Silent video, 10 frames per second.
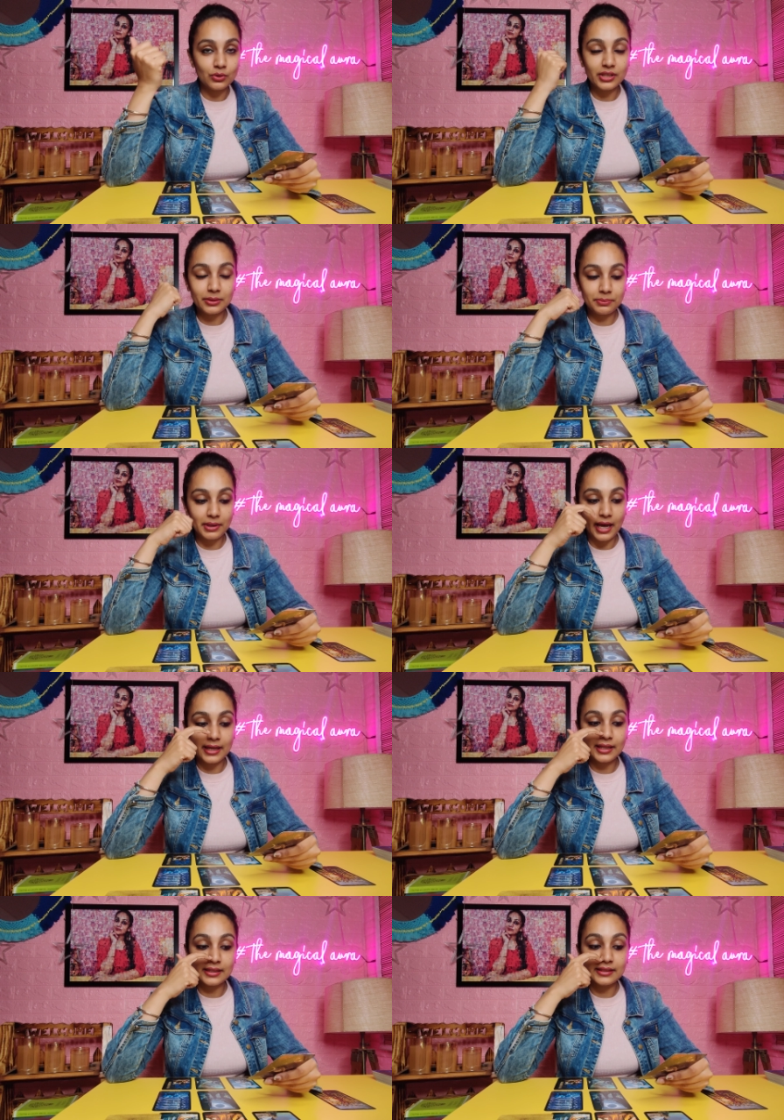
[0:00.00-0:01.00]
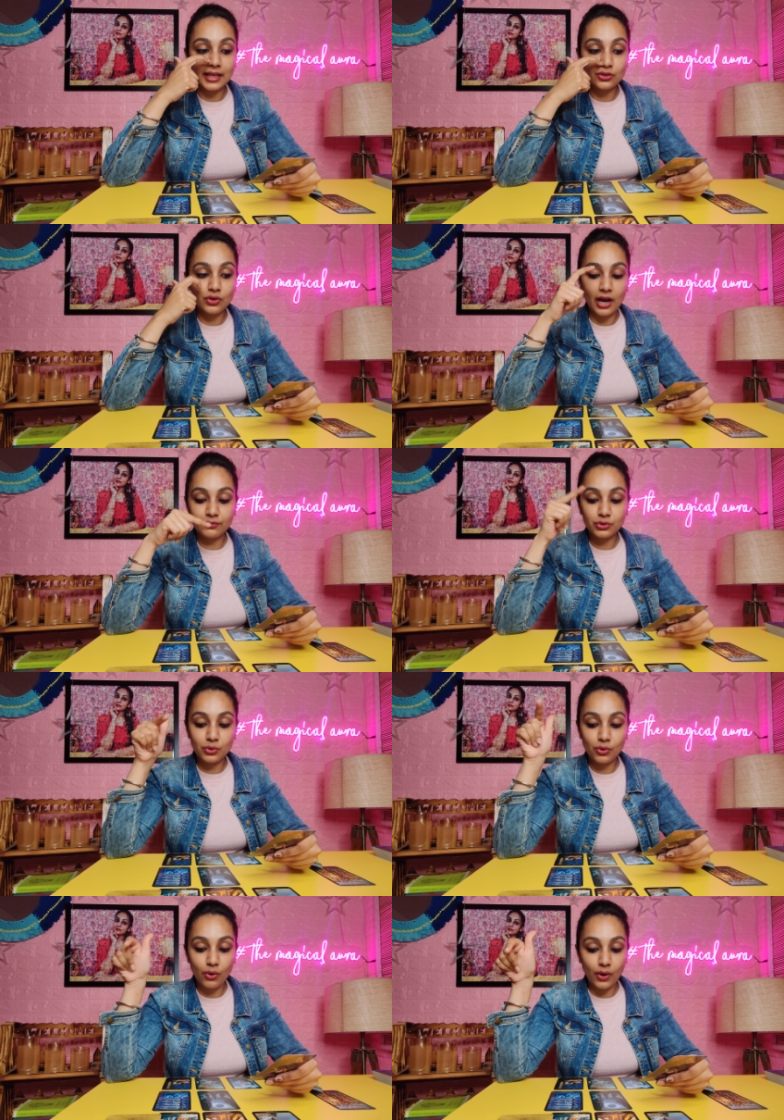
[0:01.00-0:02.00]
about that plan, and then you have to
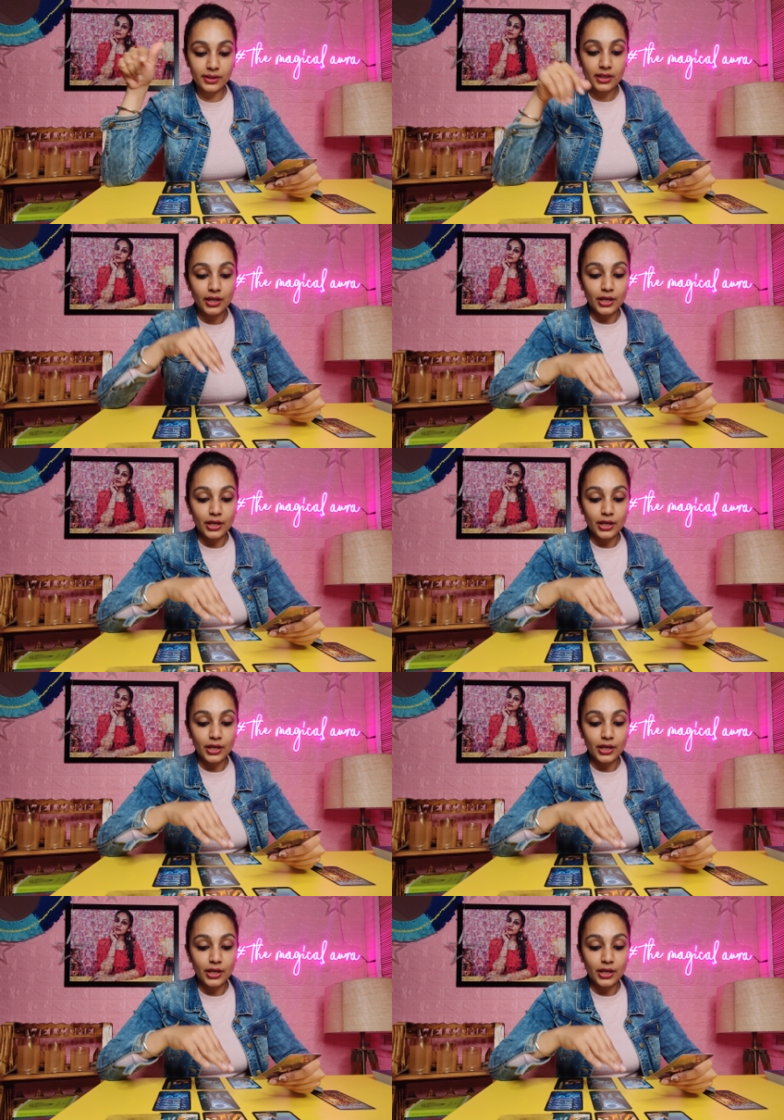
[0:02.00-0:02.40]
go on.